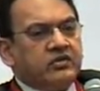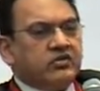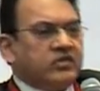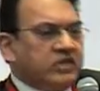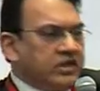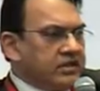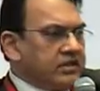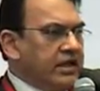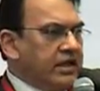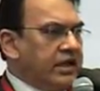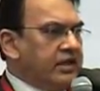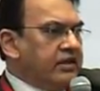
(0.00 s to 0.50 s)

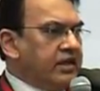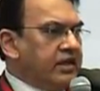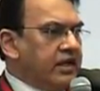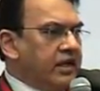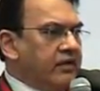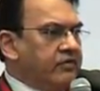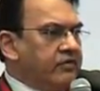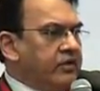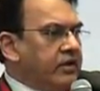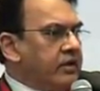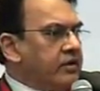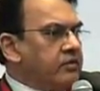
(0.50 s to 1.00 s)
Just like they
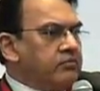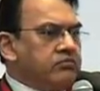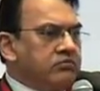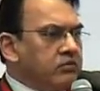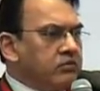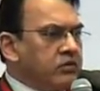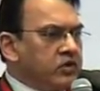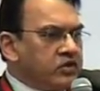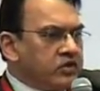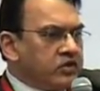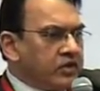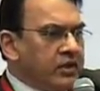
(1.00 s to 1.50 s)
have their
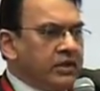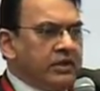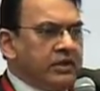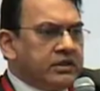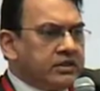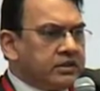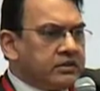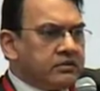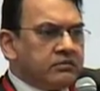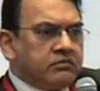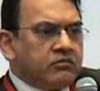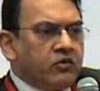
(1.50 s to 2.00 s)

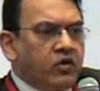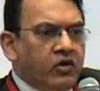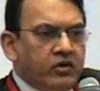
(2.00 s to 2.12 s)
shirts